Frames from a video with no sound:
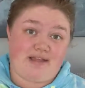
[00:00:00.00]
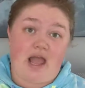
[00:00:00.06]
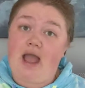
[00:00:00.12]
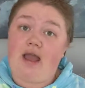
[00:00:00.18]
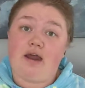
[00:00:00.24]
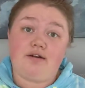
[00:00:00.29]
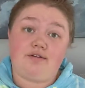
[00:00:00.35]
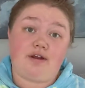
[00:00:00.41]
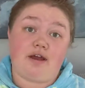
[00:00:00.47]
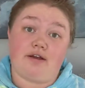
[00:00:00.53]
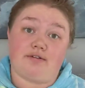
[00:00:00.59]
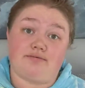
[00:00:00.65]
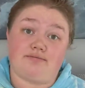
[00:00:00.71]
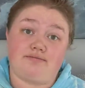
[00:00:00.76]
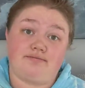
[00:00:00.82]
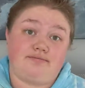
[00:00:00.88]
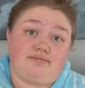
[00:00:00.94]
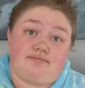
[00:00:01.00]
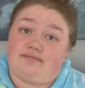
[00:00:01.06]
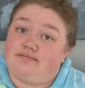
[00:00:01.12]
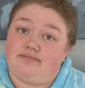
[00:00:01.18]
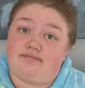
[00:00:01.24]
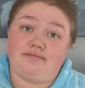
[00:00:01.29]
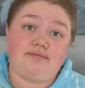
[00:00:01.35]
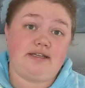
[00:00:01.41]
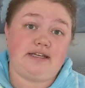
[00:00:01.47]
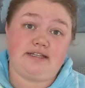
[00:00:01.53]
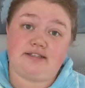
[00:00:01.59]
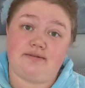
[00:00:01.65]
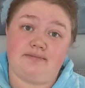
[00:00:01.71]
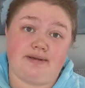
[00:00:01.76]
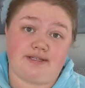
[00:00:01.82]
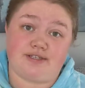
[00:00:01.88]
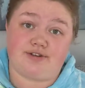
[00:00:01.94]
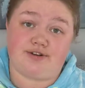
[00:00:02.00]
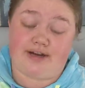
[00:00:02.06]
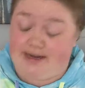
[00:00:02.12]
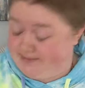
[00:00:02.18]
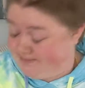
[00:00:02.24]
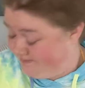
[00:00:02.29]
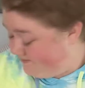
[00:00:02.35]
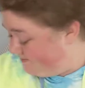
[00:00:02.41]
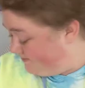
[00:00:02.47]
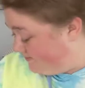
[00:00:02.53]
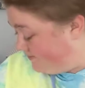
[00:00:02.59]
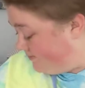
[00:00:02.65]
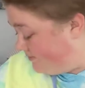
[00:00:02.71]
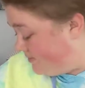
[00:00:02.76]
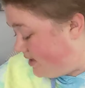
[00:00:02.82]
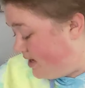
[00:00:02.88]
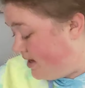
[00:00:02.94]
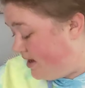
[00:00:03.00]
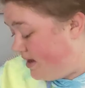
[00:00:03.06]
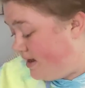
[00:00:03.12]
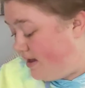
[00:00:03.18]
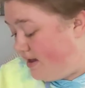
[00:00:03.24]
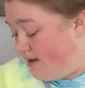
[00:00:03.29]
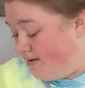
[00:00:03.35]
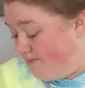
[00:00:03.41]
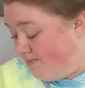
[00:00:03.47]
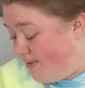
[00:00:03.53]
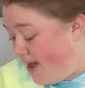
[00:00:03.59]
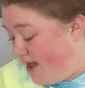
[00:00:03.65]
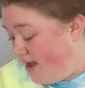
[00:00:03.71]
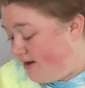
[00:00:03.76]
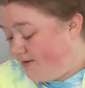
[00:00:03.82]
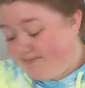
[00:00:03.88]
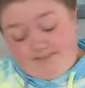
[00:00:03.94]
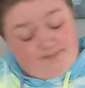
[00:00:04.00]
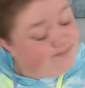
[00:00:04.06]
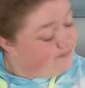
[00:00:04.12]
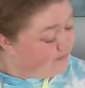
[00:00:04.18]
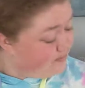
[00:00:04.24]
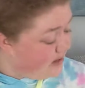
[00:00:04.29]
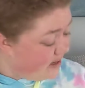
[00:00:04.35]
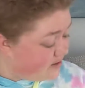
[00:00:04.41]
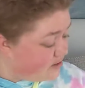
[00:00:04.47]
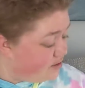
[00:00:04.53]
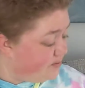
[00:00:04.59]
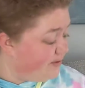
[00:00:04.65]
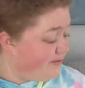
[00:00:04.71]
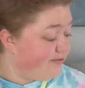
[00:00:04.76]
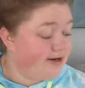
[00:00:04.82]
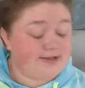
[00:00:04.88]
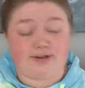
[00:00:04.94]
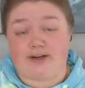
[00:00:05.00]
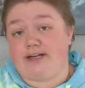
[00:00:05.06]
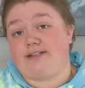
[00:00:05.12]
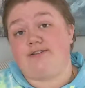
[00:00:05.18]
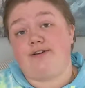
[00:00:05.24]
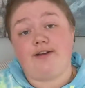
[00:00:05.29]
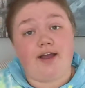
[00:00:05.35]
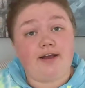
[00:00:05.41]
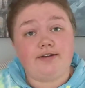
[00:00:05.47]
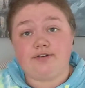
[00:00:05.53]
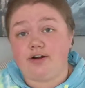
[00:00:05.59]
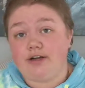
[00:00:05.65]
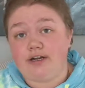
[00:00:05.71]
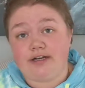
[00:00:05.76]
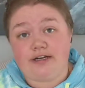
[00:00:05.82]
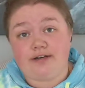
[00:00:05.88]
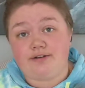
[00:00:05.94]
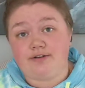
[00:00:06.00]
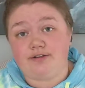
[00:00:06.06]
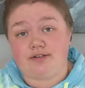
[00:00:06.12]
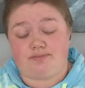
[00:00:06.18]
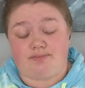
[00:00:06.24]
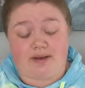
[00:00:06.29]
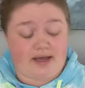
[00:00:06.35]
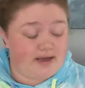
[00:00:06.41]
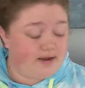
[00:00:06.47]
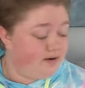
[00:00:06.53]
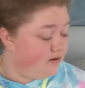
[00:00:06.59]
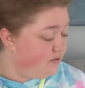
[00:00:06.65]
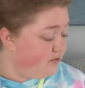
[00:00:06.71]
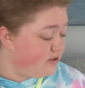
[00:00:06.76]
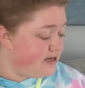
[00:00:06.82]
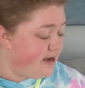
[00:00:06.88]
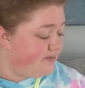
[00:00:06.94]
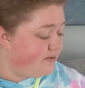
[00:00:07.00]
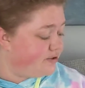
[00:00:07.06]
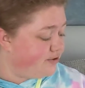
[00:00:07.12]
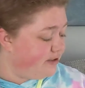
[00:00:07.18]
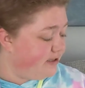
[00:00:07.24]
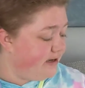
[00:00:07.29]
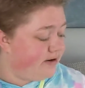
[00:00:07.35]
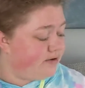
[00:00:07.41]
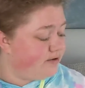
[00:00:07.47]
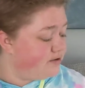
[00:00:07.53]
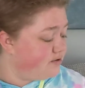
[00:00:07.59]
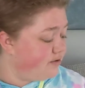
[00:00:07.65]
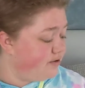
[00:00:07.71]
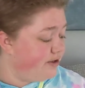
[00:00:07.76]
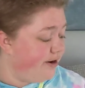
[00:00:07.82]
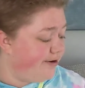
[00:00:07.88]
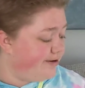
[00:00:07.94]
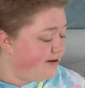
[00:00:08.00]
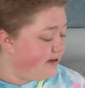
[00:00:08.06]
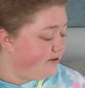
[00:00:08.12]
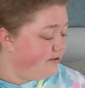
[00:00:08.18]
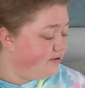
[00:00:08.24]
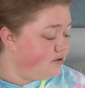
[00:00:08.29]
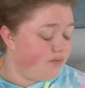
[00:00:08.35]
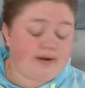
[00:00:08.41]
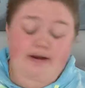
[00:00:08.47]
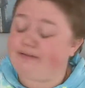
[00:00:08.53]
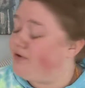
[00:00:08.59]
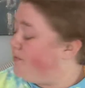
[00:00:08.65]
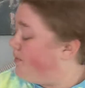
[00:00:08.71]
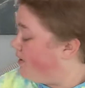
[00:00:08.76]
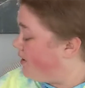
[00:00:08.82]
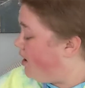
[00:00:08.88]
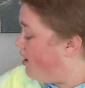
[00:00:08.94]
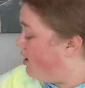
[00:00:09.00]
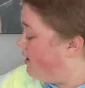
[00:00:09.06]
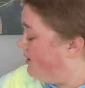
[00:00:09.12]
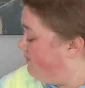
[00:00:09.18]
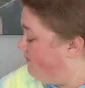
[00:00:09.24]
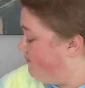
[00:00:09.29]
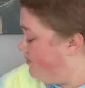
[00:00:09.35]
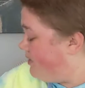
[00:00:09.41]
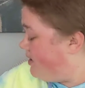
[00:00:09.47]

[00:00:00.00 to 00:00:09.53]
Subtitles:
I don't know. It's a mystery. But that's super frustrating. So I got darning needles, or tapestry needles, or yarn needles, whatever you want to call them.